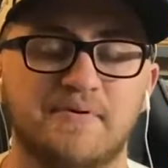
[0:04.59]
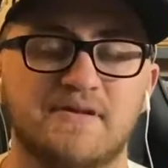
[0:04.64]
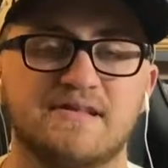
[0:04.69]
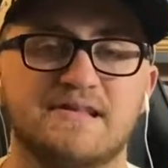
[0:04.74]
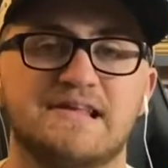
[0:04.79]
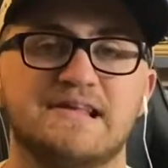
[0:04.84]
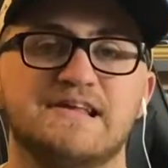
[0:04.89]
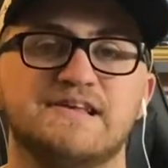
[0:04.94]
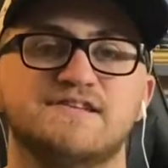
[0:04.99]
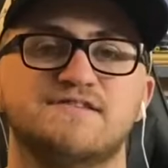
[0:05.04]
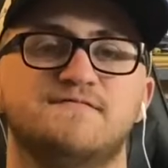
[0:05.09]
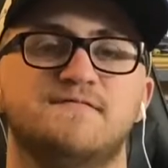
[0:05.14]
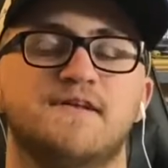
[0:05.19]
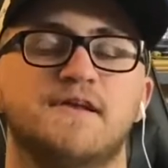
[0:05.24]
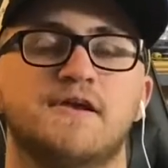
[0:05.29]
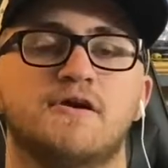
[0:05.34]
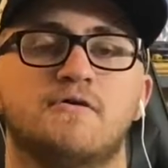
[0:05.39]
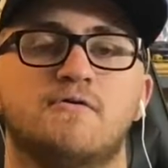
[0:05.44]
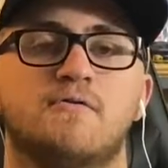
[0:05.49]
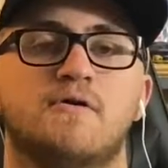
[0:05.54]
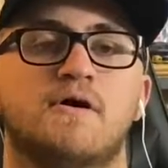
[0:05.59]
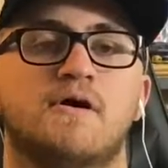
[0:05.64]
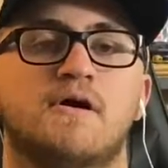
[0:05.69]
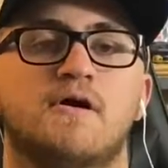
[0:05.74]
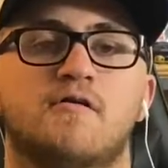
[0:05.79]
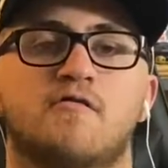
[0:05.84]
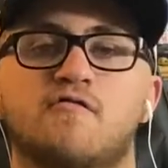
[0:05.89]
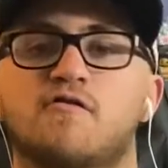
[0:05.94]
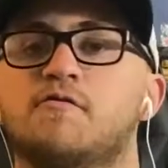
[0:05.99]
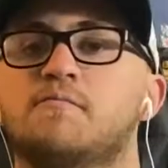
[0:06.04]
In today's video,
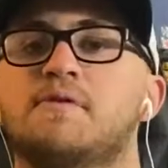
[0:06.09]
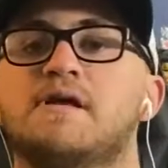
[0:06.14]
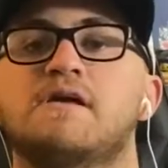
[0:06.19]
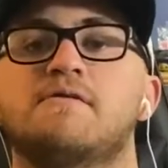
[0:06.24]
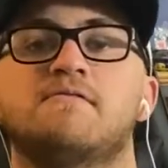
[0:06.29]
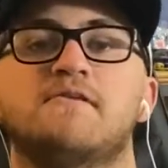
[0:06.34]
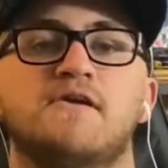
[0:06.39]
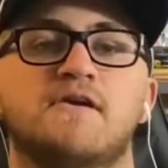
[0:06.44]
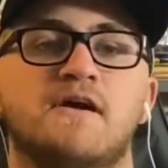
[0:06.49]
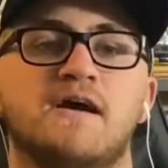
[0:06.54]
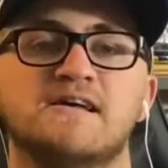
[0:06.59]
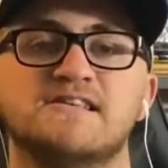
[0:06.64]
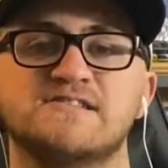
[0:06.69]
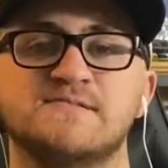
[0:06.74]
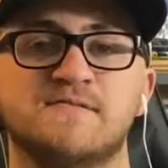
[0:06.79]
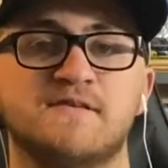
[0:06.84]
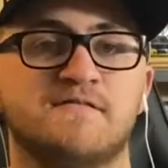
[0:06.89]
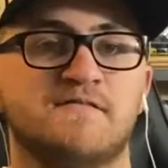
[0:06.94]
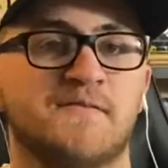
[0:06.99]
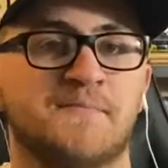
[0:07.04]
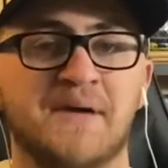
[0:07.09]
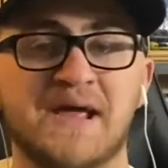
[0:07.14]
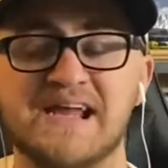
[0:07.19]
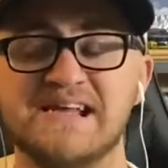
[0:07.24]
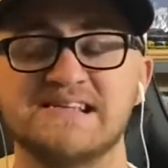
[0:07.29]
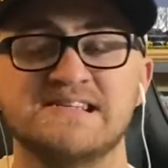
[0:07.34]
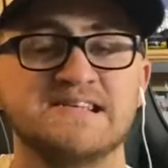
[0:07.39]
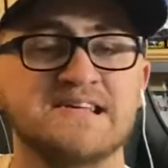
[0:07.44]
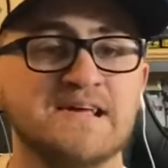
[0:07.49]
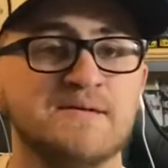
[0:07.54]
we're going to be giving you guys a bit of a
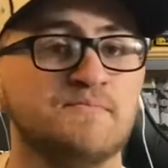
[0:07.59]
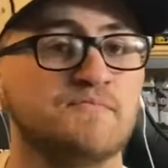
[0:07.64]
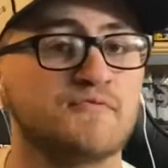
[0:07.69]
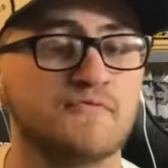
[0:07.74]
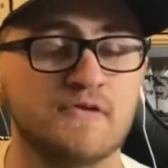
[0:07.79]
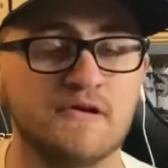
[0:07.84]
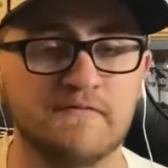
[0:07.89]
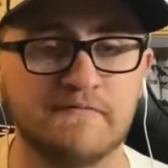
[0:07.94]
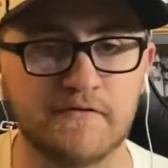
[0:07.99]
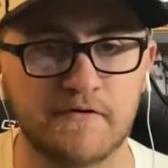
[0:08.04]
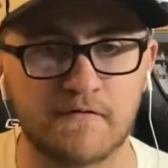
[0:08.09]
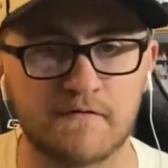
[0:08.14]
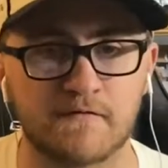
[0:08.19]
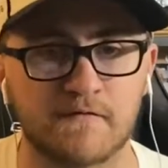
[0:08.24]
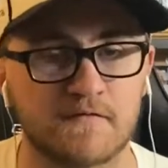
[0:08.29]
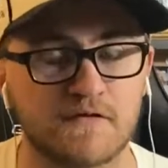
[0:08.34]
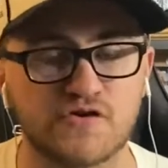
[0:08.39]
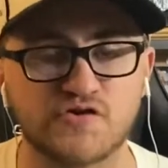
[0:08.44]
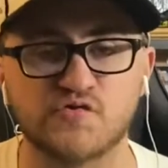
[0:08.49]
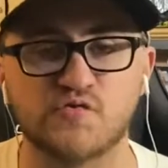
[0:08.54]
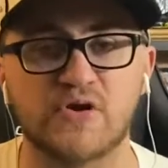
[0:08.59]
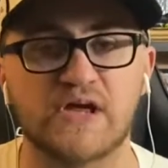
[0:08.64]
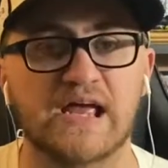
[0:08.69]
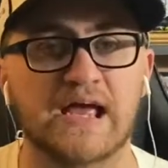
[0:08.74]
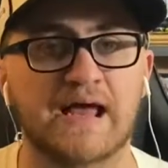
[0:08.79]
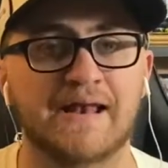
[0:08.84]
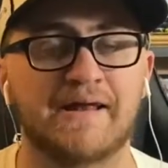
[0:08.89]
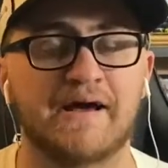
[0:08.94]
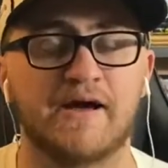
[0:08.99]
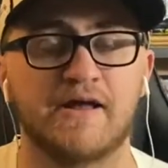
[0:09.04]
paint scheme preview for this
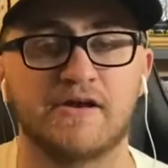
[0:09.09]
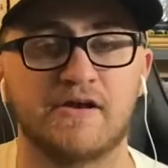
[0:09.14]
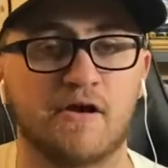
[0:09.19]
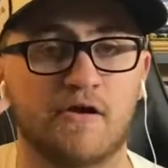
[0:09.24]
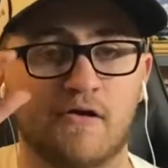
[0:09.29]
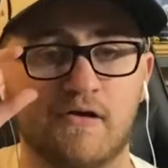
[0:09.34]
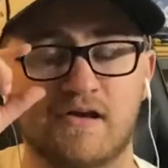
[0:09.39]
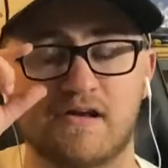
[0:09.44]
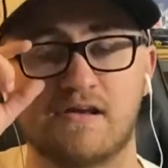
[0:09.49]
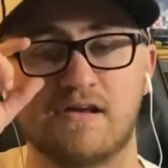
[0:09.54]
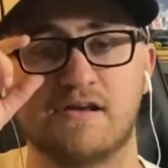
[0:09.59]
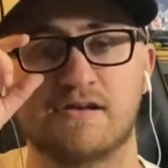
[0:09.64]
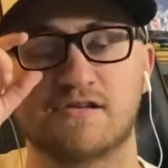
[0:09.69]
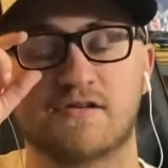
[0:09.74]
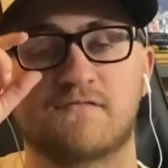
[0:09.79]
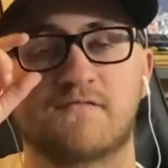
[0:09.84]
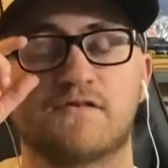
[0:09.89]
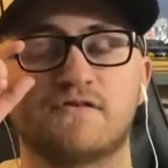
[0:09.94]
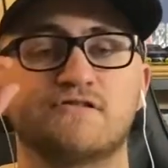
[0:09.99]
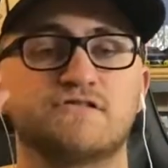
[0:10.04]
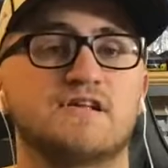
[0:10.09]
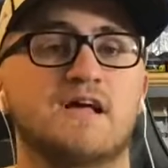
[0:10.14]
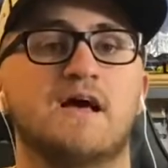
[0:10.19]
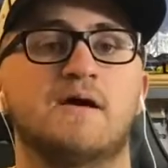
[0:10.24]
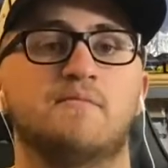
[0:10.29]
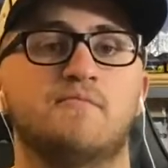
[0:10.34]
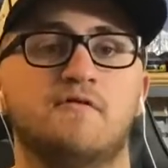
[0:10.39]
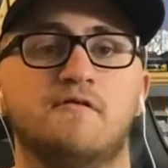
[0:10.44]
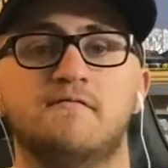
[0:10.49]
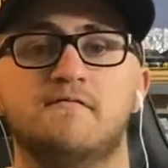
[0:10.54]
weekend at Darlington. It's the first
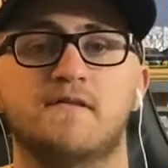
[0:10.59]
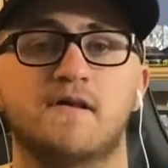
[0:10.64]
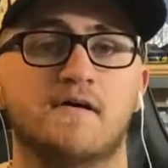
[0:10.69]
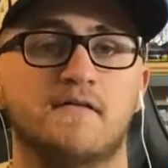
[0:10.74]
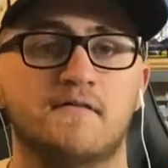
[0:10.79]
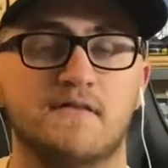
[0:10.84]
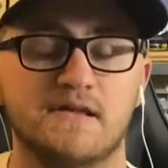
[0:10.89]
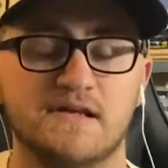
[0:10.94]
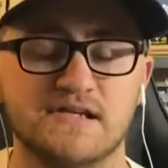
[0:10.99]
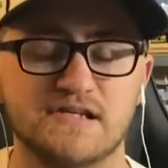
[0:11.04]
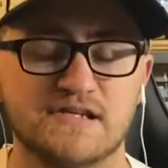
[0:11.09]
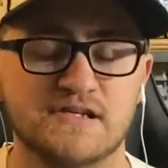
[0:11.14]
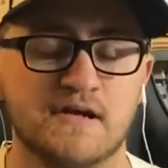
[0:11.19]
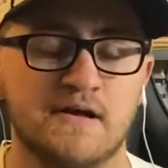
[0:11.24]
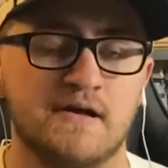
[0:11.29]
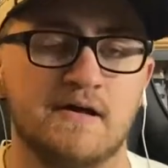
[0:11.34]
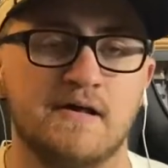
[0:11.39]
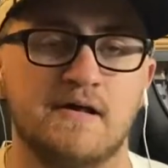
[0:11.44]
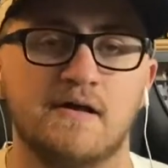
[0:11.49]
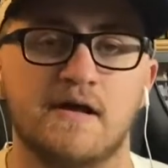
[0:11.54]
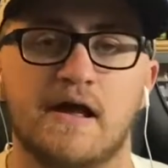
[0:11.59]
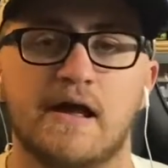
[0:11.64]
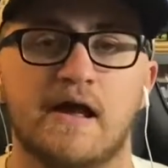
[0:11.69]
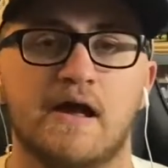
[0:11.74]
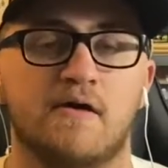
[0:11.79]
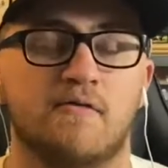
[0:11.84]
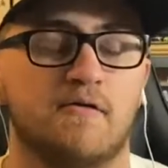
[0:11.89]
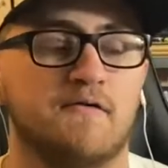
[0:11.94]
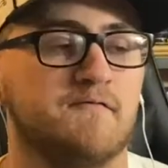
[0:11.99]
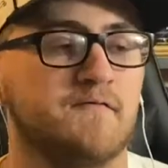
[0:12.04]
time we've done this,
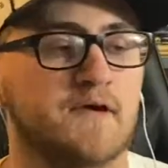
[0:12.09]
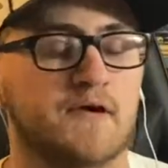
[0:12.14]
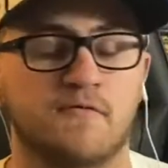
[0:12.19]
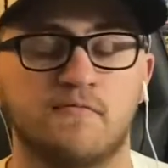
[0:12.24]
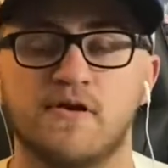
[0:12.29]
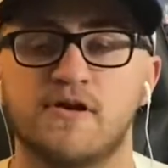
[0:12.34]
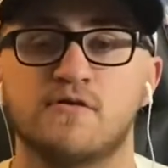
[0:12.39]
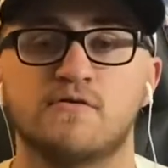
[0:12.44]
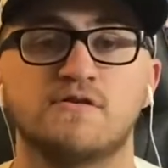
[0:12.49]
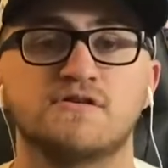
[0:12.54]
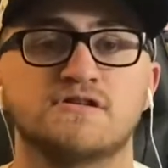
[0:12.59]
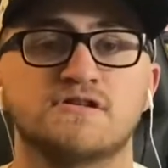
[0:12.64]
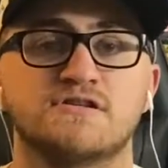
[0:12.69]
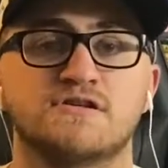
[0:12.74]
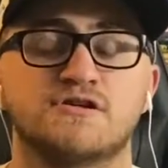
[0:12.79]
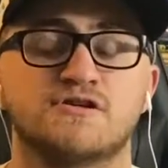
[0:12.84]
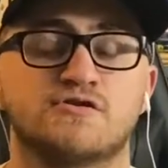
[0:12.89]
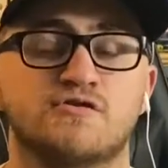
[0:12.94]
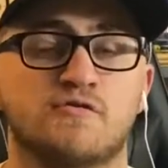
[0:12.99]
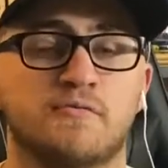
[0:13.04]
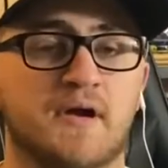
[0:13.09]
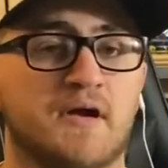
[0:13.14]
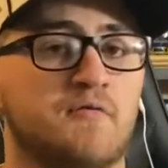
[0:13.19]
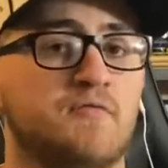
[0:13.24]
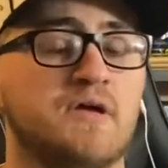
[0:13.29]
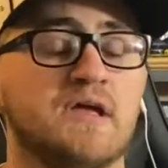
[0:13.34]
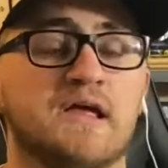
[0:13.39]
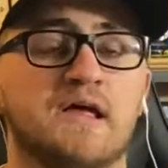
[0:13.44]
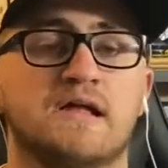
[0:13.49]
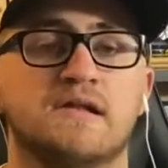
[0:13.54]
and we figured we'd do it since it's Throwback
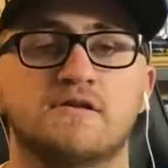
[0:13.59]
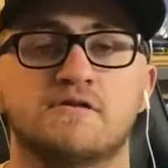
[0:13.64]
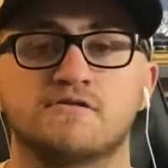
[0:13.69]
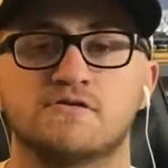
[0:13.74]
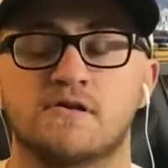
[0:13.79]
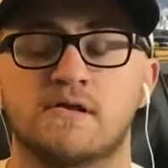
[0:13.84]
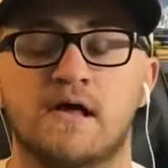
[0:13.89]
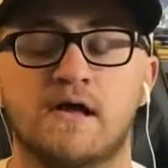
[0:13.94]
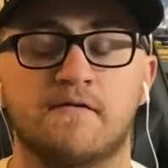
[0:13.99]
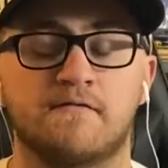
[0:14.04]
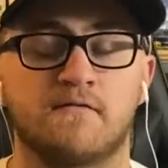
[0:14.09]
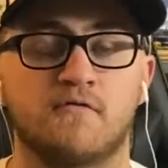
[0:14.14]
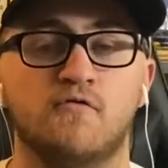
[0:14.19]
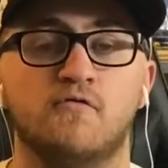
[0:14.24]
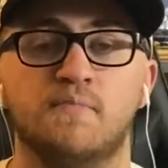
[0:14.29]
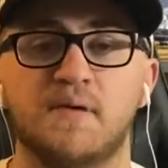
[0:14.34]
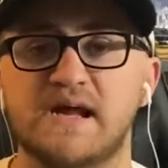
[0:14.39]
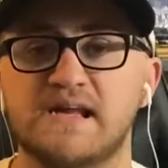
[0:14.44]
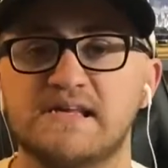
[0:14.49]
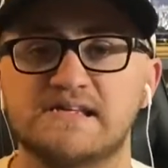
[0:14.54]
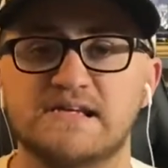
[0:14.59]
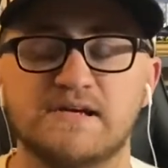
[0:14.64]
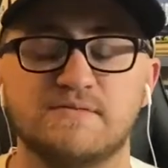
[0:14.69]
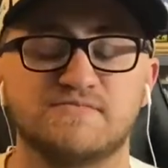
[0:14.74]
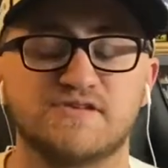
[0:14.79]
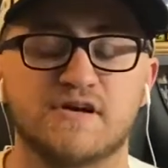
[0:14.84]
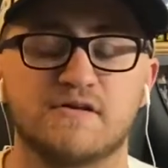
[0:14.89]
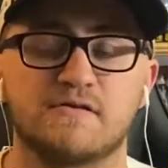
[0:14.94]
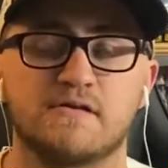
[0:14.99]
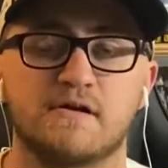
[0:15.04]
weekend. There's a lot of cool paint schemes
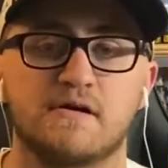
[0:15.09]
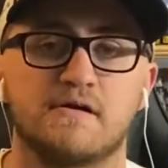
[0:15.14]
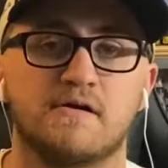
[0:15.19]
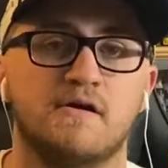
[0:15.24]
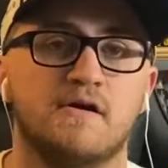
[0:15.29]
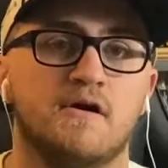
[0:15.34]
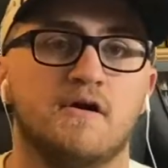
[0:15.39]
out there.